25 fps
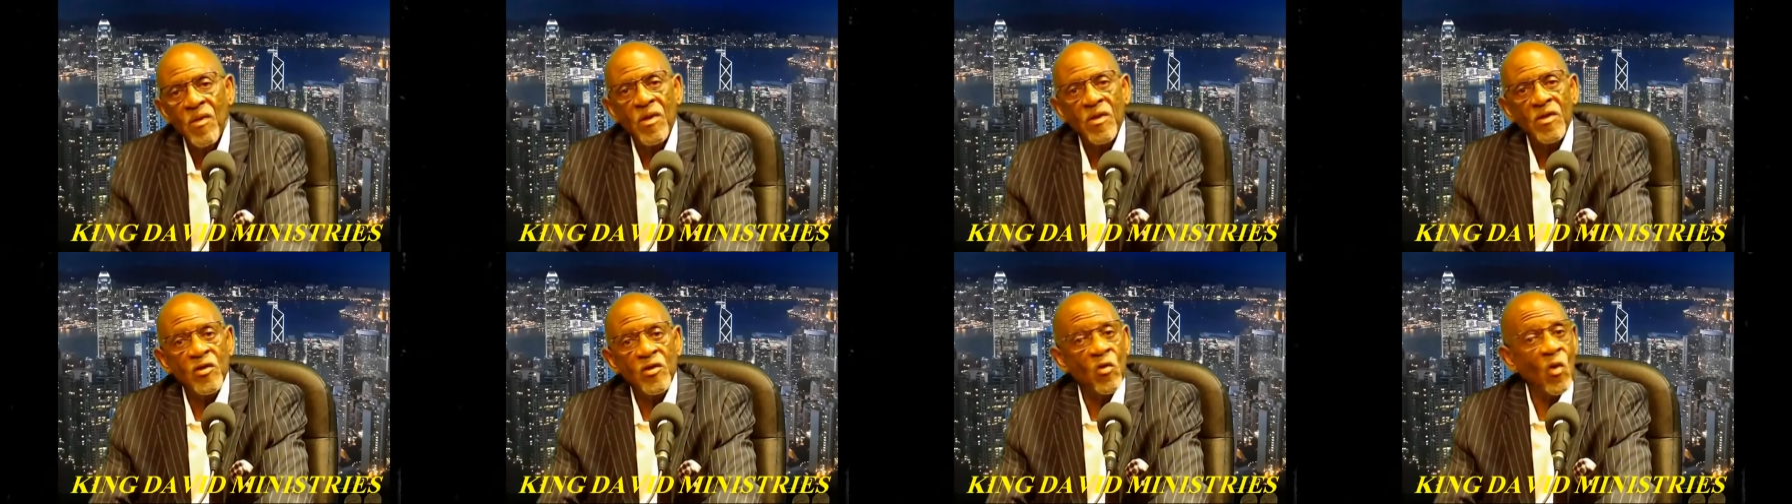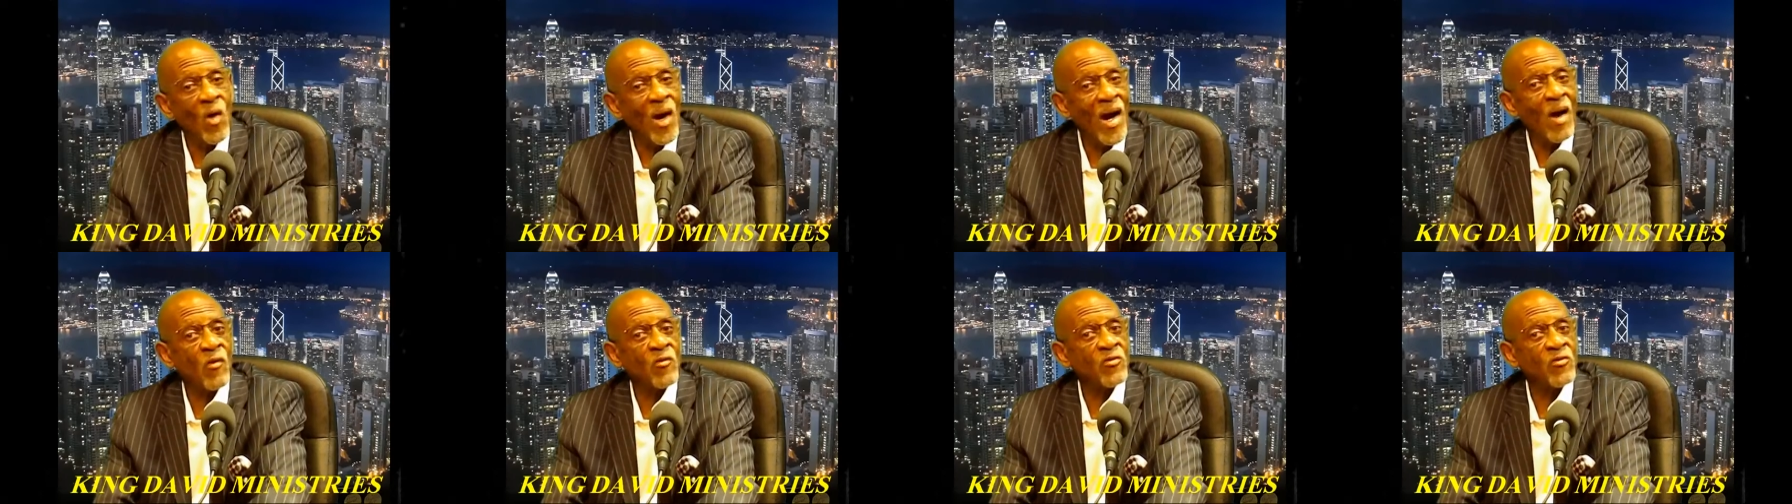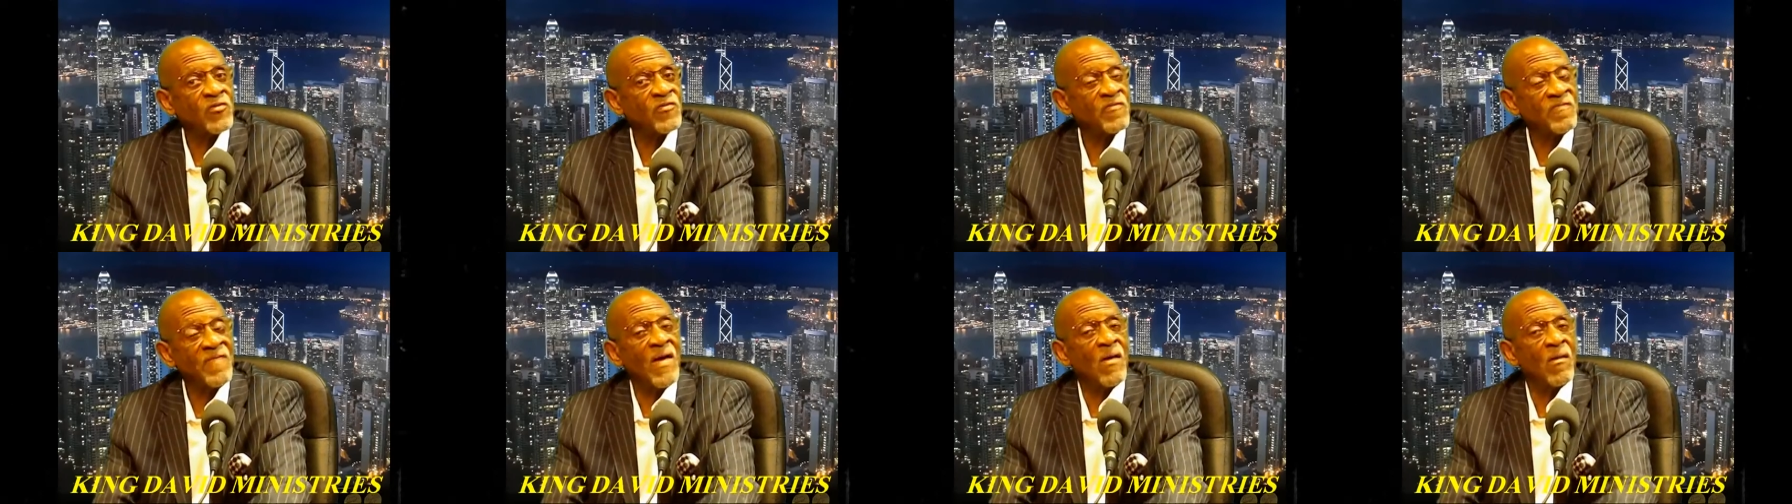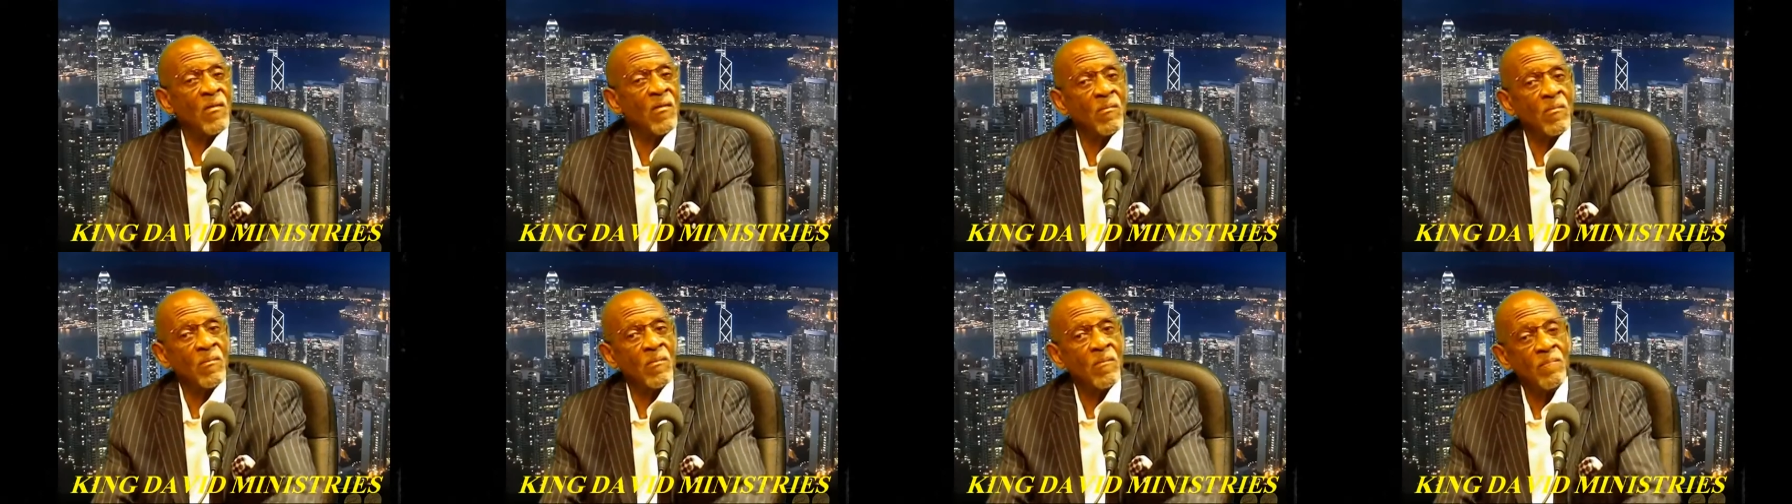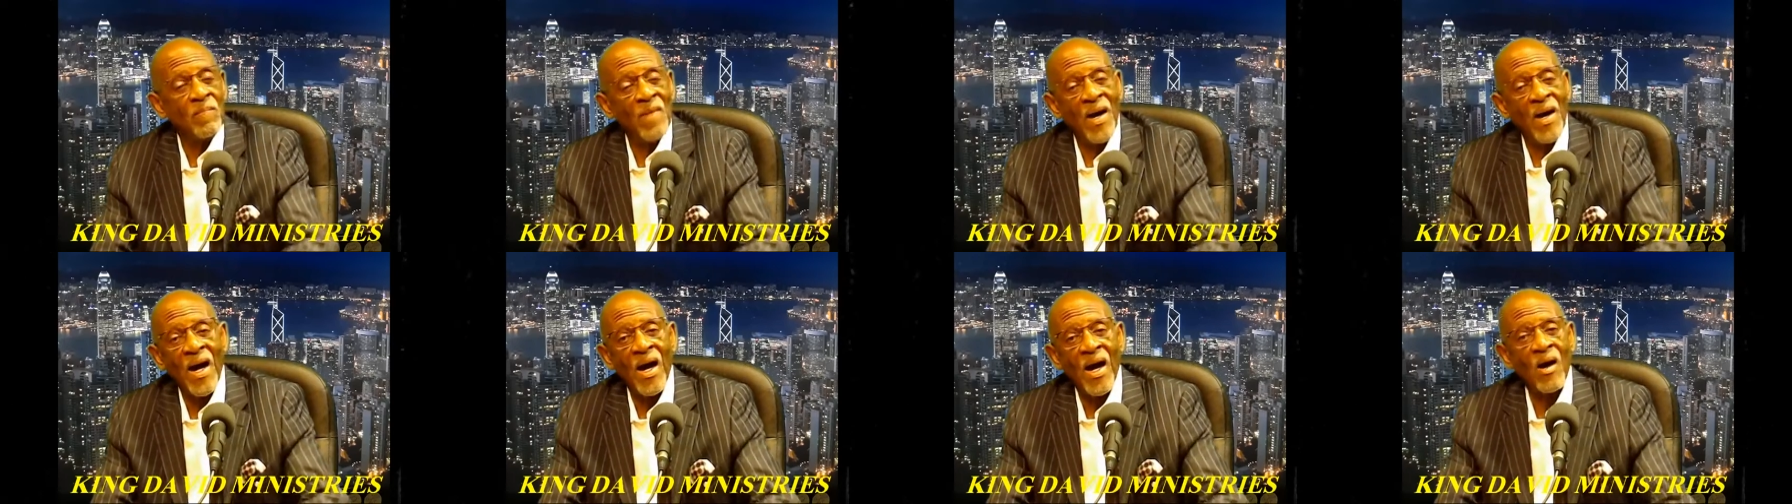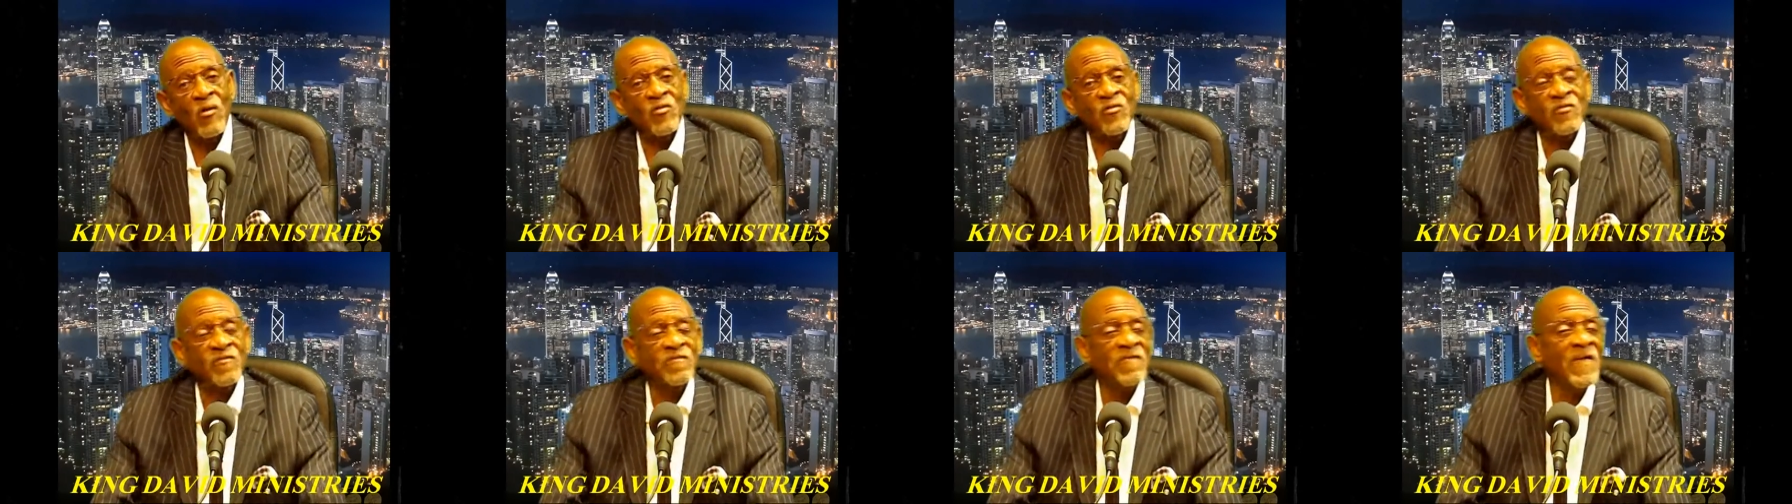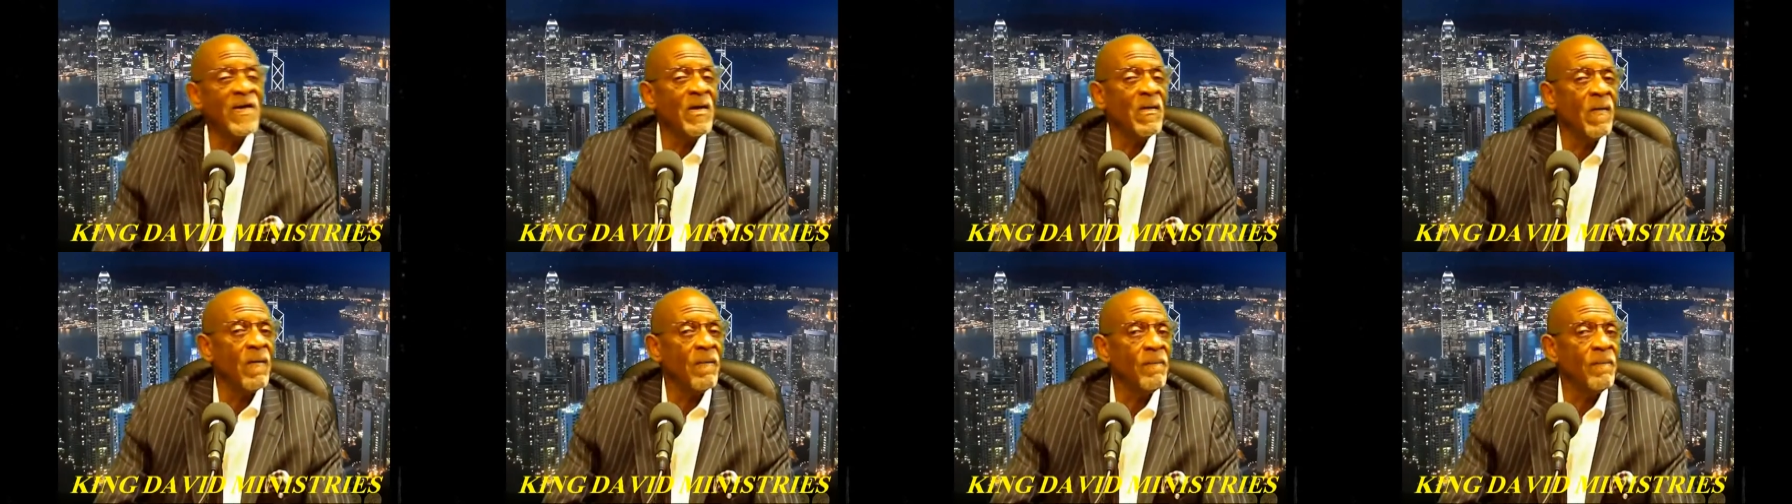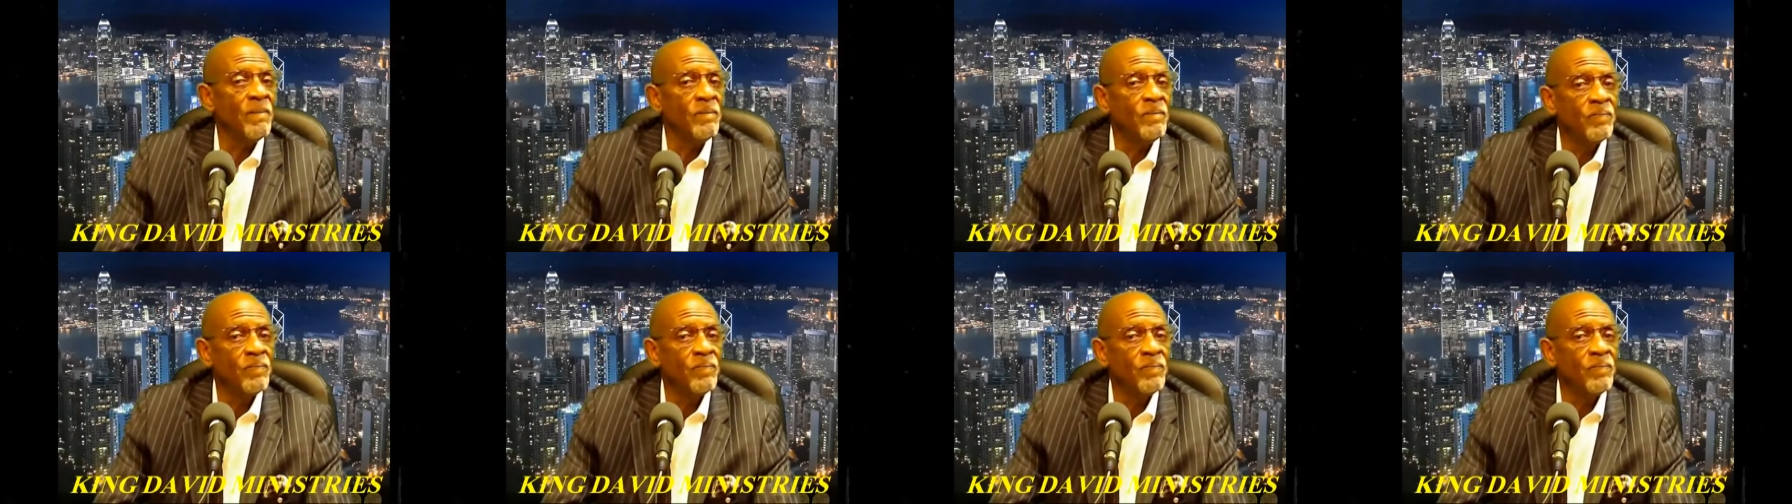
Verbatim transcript: your house fell. My house fell.